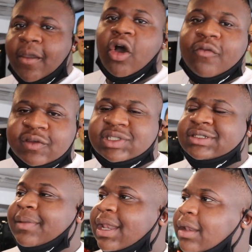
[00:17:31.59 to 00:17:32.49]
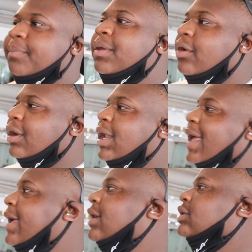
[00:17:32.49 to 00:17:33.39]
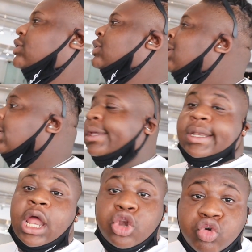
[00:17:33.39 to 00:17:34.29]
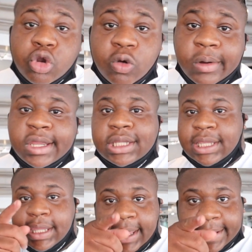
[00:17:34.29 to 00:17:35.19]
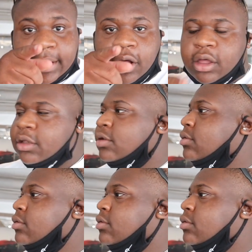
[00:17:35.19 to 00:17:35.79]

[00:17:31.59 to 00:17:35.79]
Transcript: Office is made out of pure glass. You're not doing no work, you get caught.